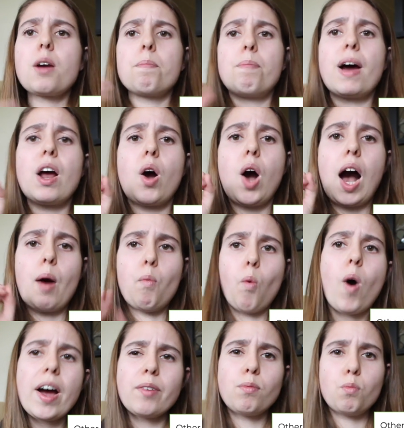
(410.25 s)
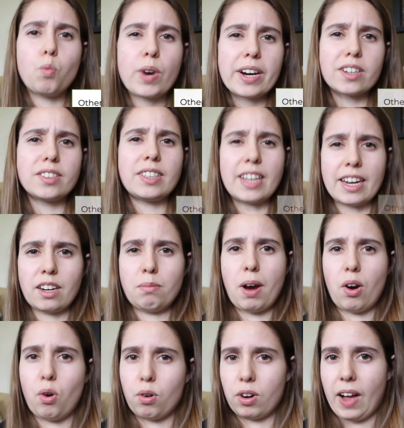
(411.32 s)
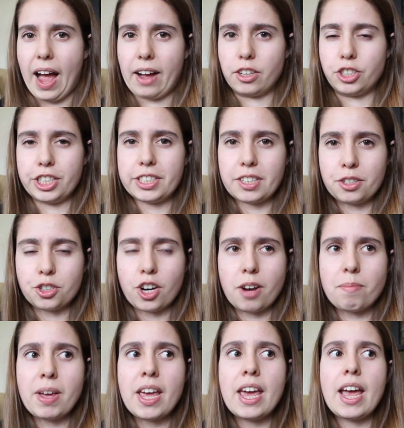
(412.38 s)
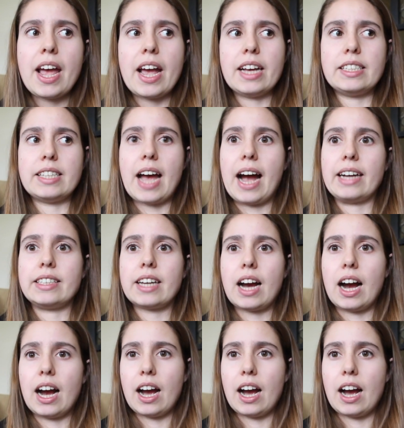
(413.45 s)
But one weird thing about oral allergy syndrome is that